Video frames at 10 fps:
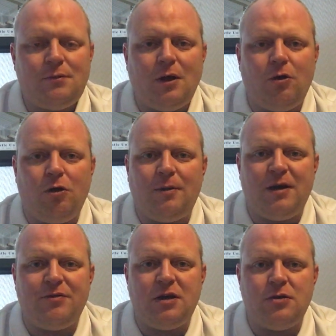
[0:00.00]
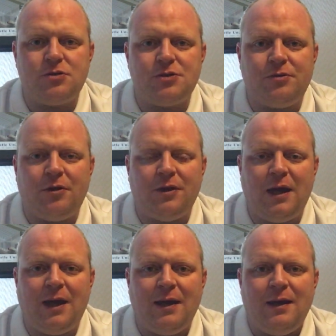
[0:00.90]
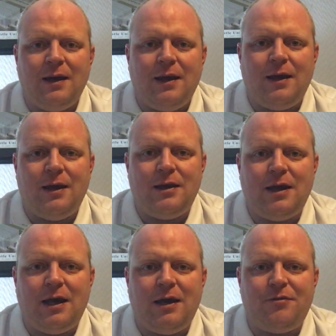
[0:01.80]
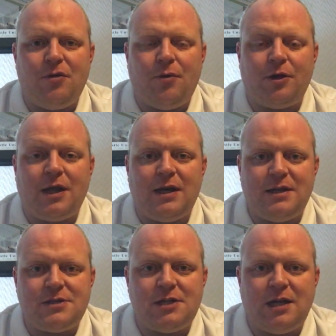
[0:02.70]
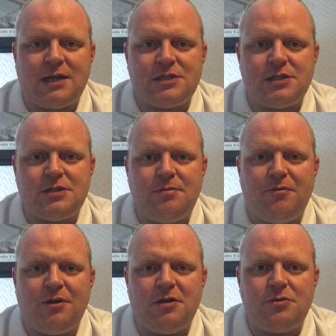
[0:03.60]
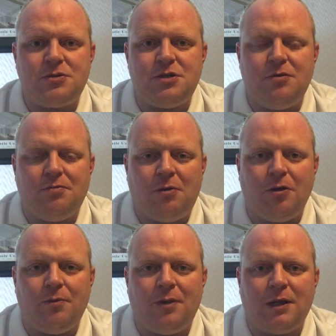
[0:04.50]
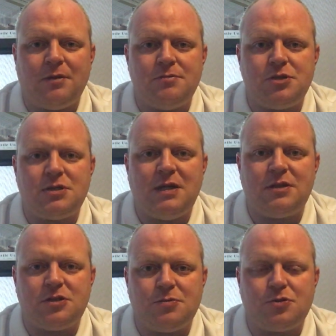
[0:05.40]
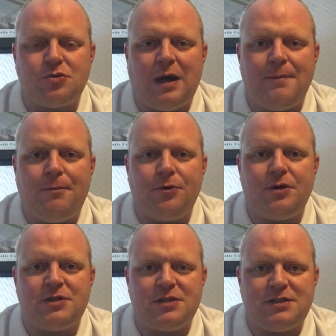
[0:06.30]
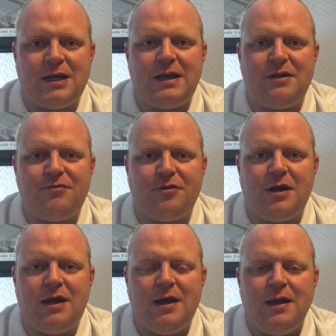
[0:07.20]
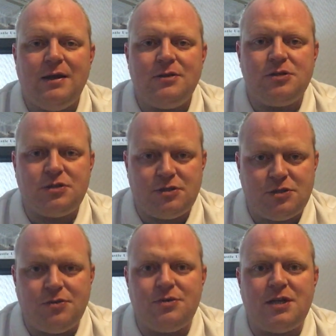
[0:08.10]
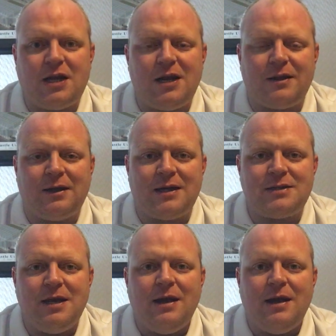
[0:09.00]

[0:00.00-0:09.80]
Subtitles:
All my videos are on there, and if you want to get instant access to my videos, you're more than welcome. Just hit the subscribe button. It's entirely free. Just as soon as you click that,